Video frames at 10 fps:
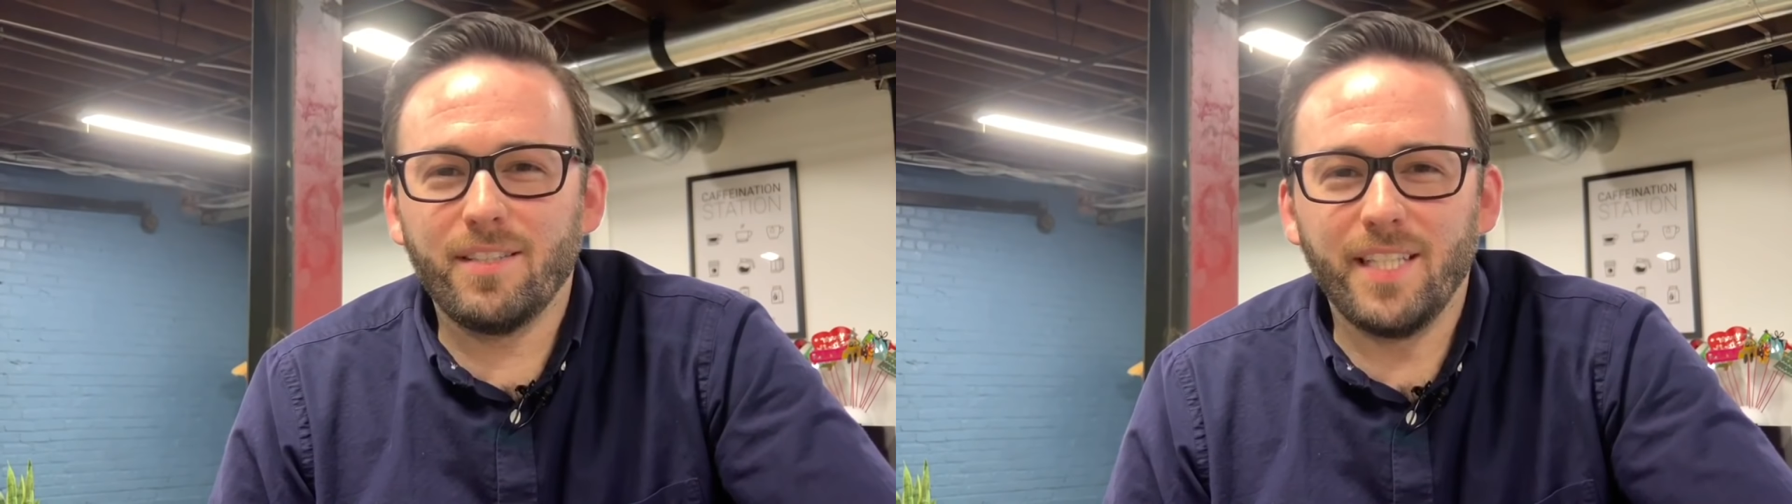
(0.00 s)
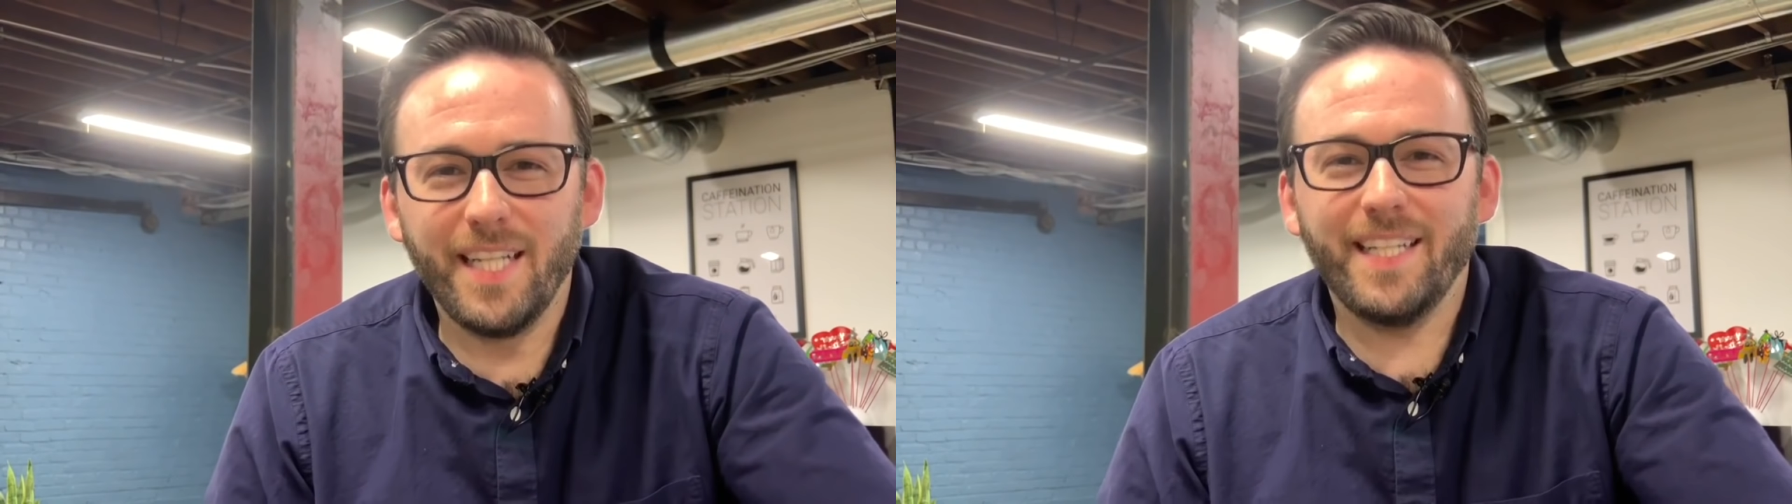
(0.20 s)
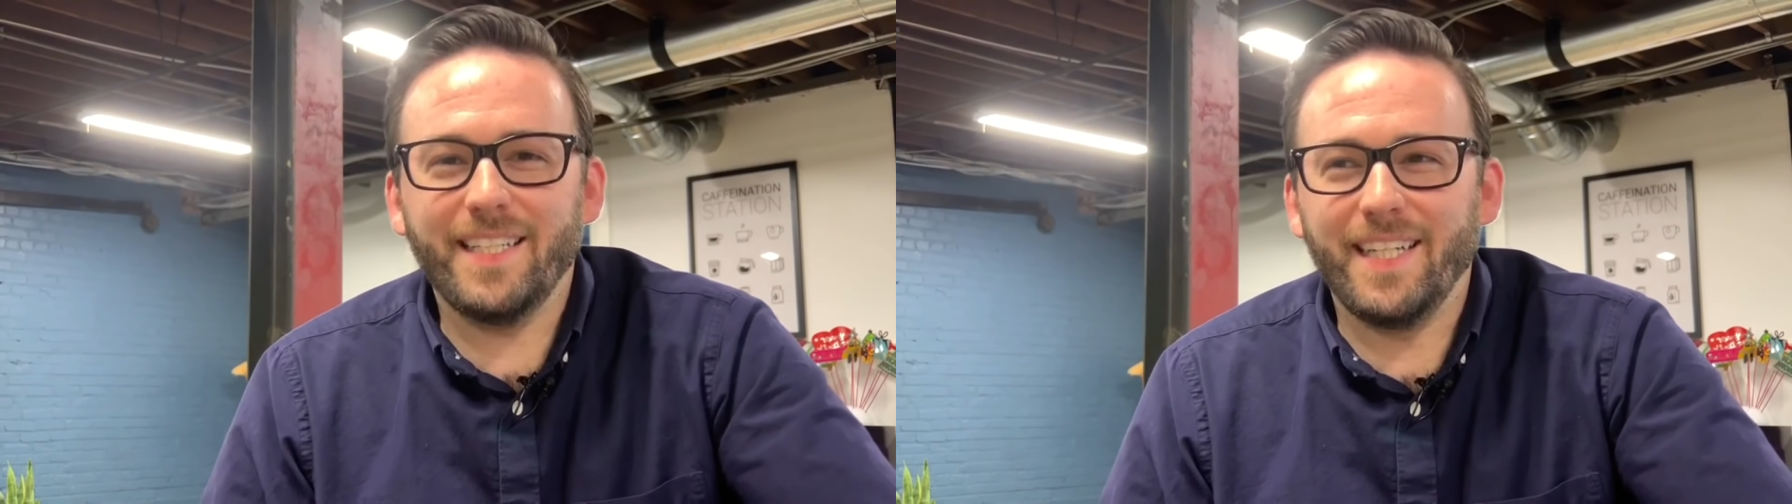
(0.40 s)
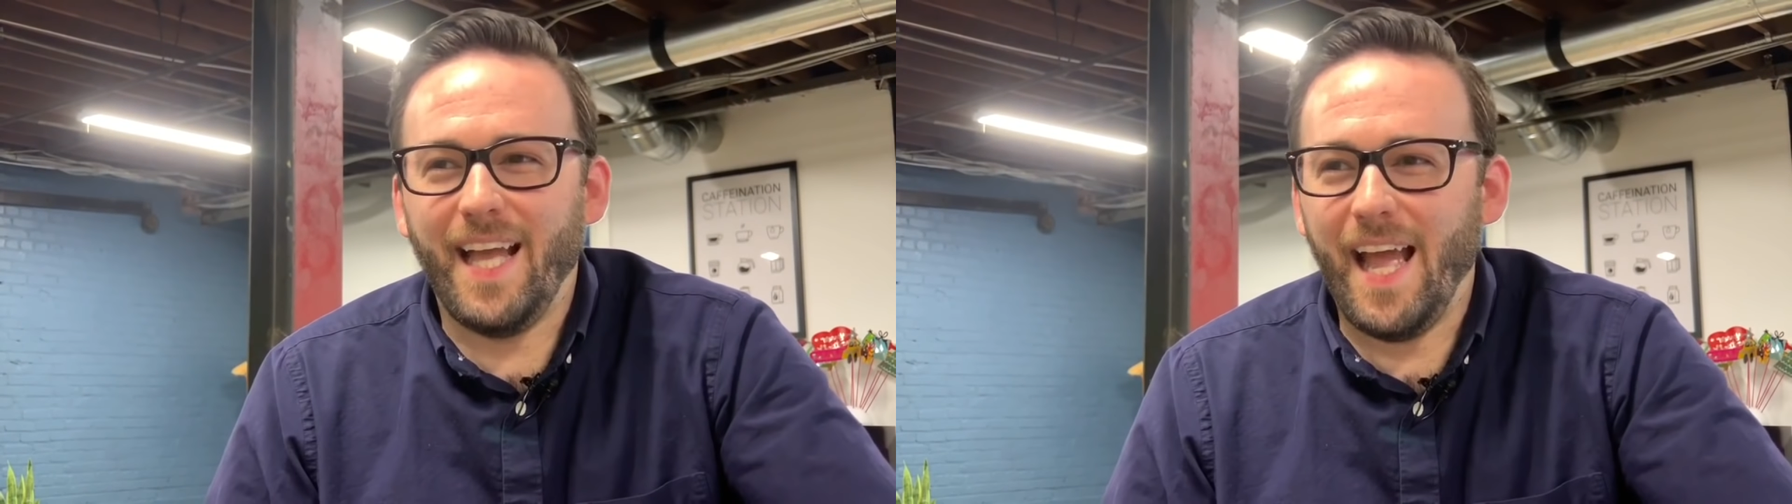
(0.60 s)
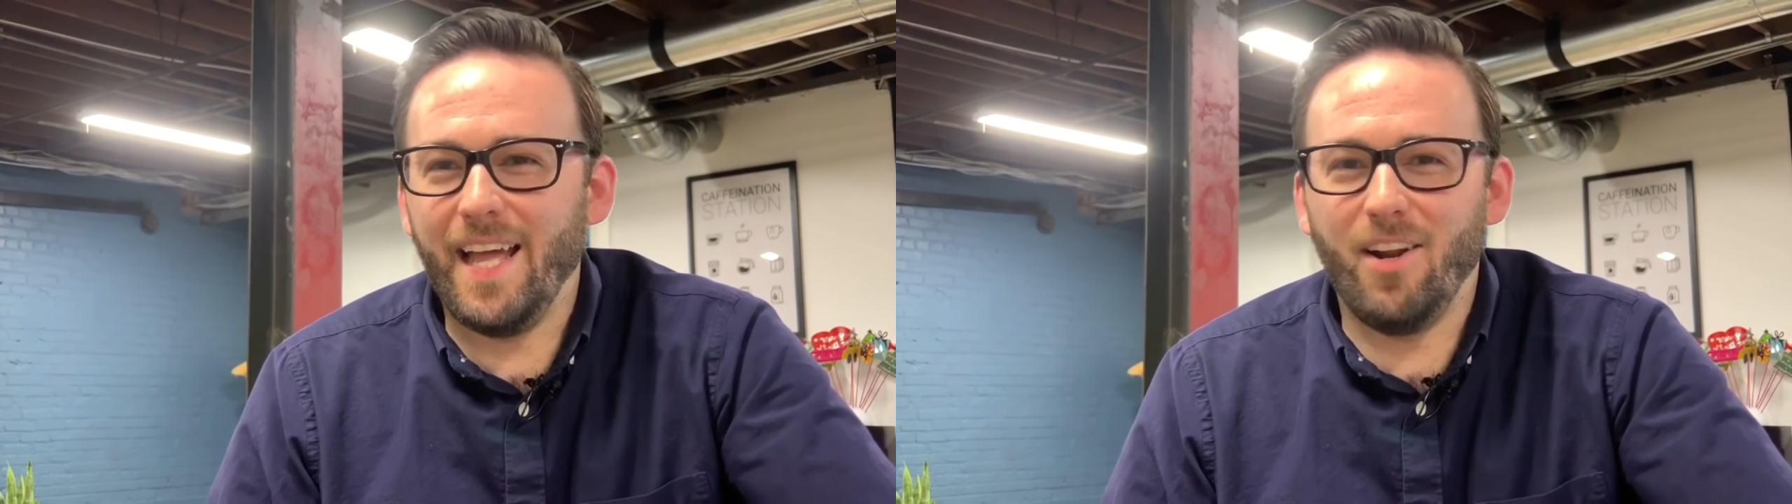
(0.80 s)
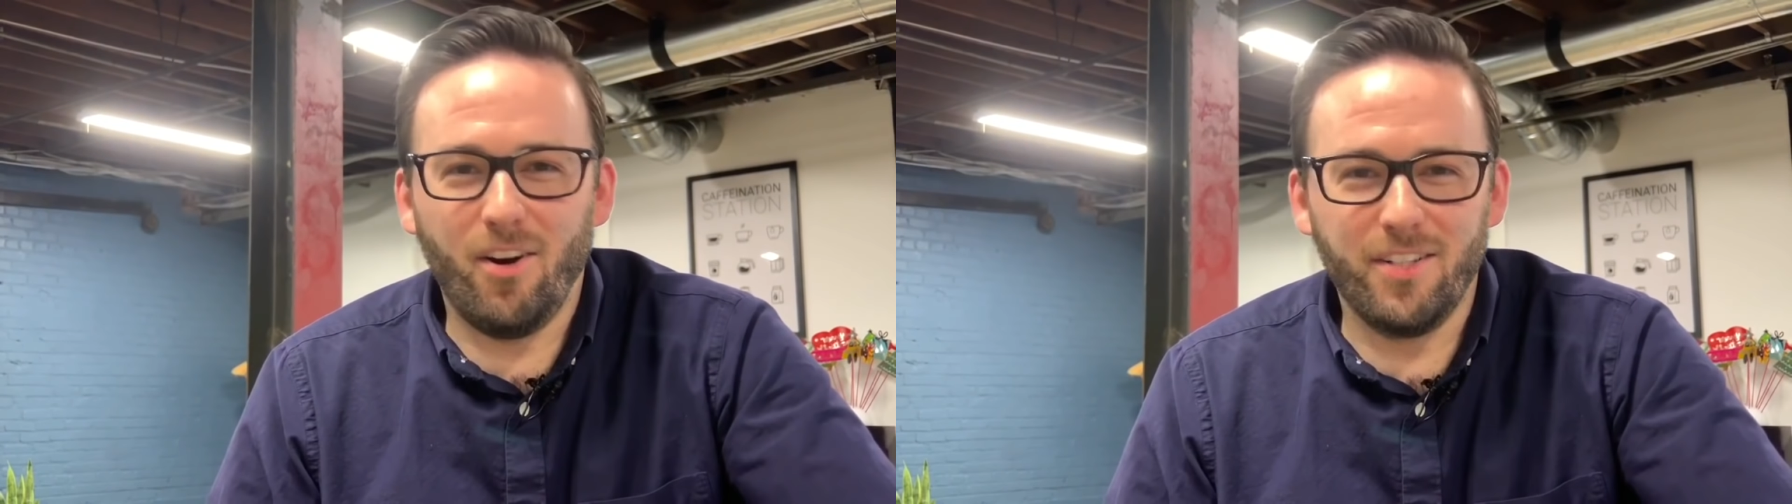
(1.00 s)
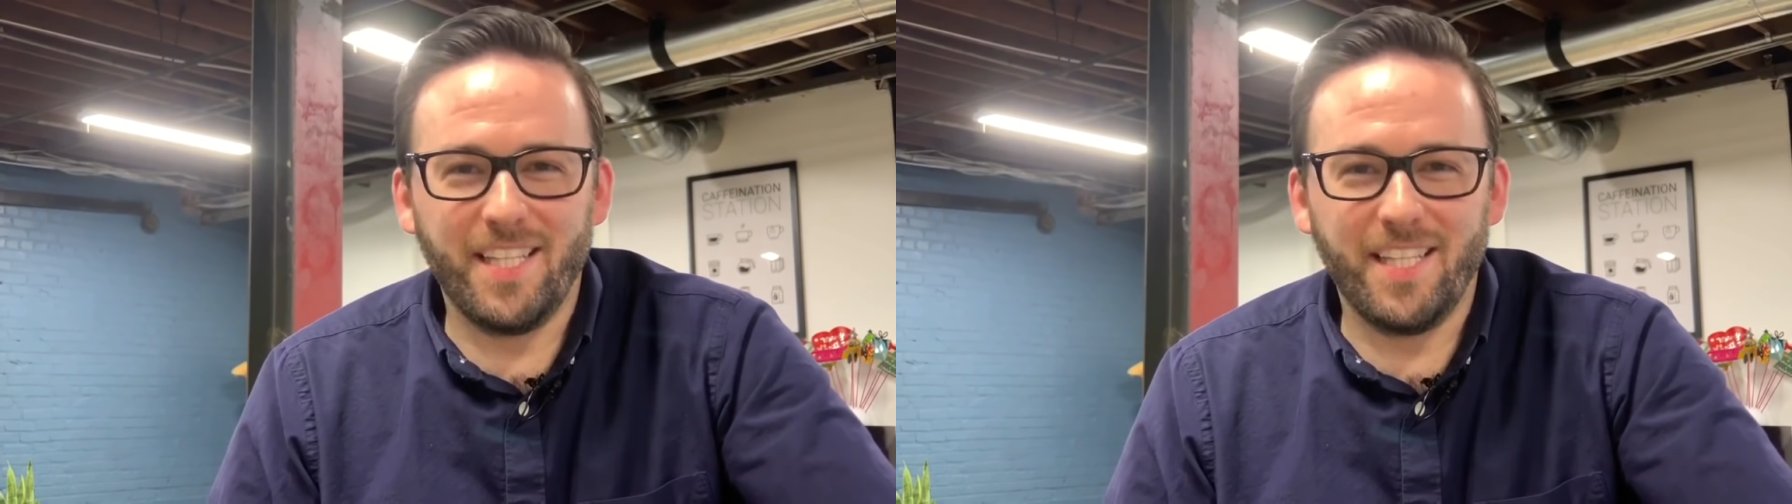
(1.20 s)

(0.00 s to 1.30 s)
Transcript: sitting at our